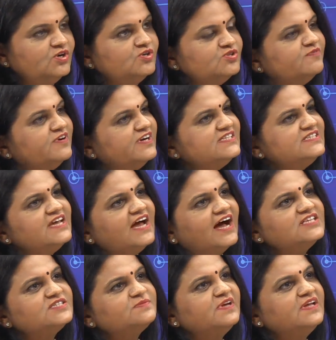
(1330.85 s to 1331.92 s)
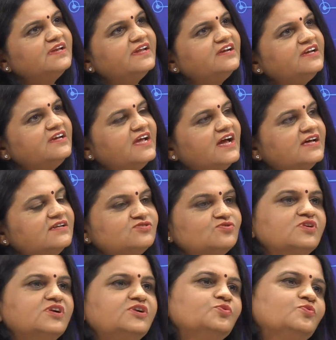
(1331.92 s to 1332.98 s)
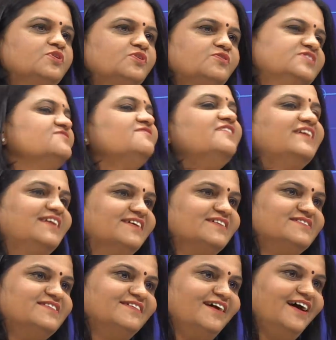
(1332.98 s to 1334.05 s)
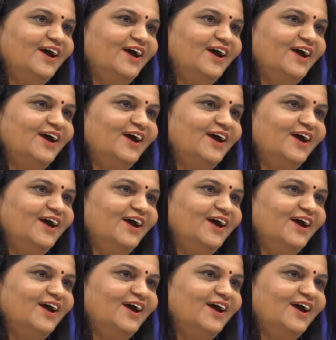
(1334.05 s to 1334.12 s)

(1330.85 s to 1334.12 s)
So one day she asked me that, yeah, Sonal, 2 crore is very less.